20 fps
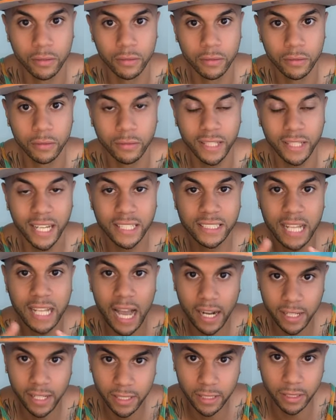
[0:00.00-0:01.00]
That is not
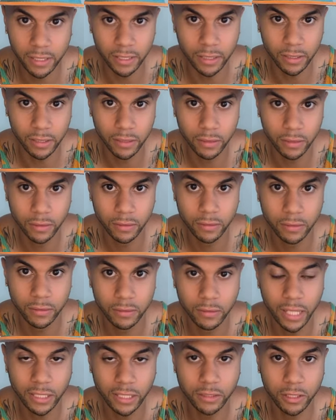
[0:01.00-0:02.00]
good.
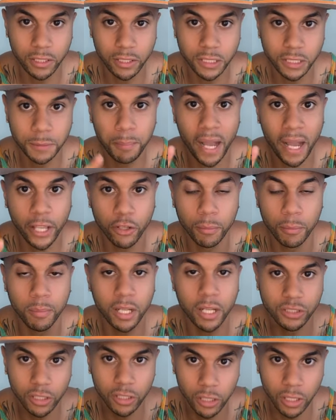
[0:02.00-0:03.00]
That's going to spike your blood
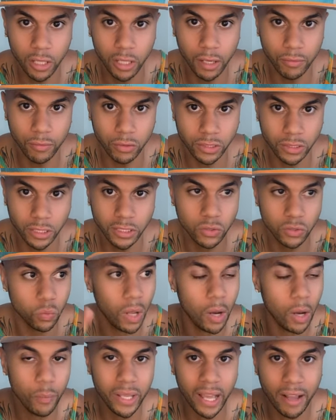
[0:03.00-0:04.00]
sugar levels. This is why
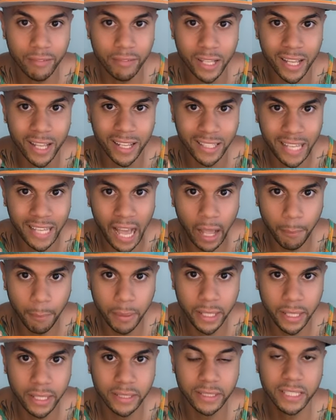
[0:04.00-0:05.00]
we have
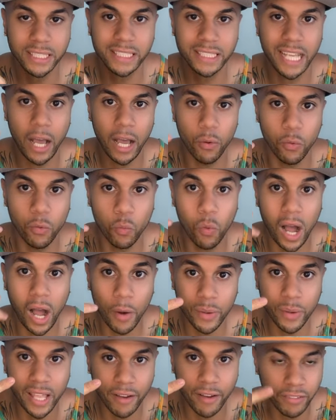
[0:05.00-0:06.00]
diabetes. This is why we
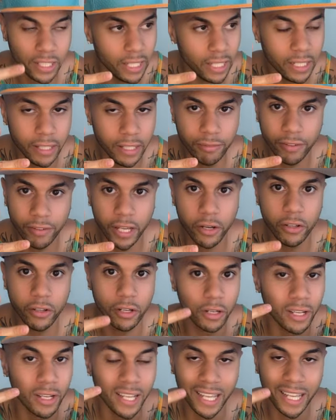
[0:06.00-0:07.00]
have kidney failure,
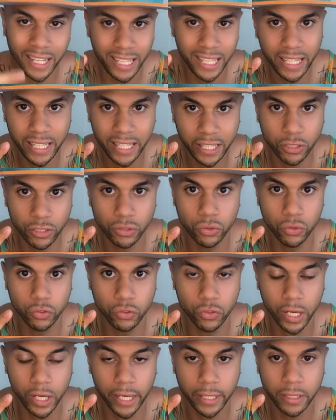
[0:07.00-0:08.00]
kidney issues,
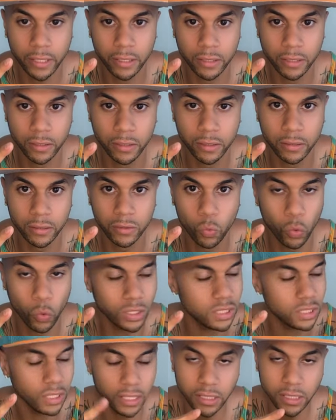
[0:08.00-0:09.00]
right? Which
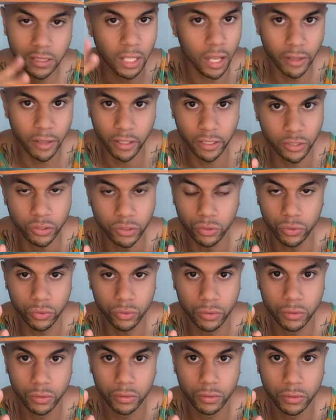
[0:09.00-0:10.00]
leads to other
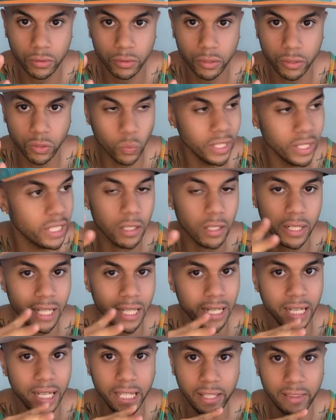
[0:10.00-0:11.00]
issues. Because we can look at
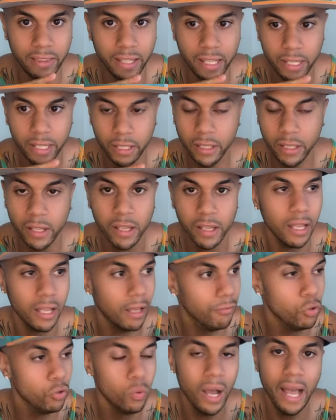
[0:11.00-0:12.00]
anything. If
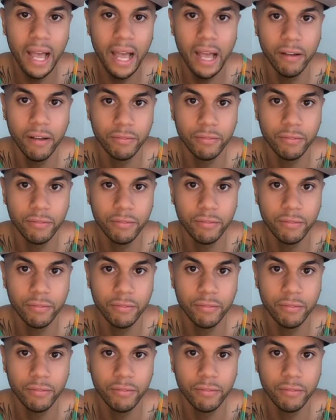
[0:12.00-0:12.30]
you have a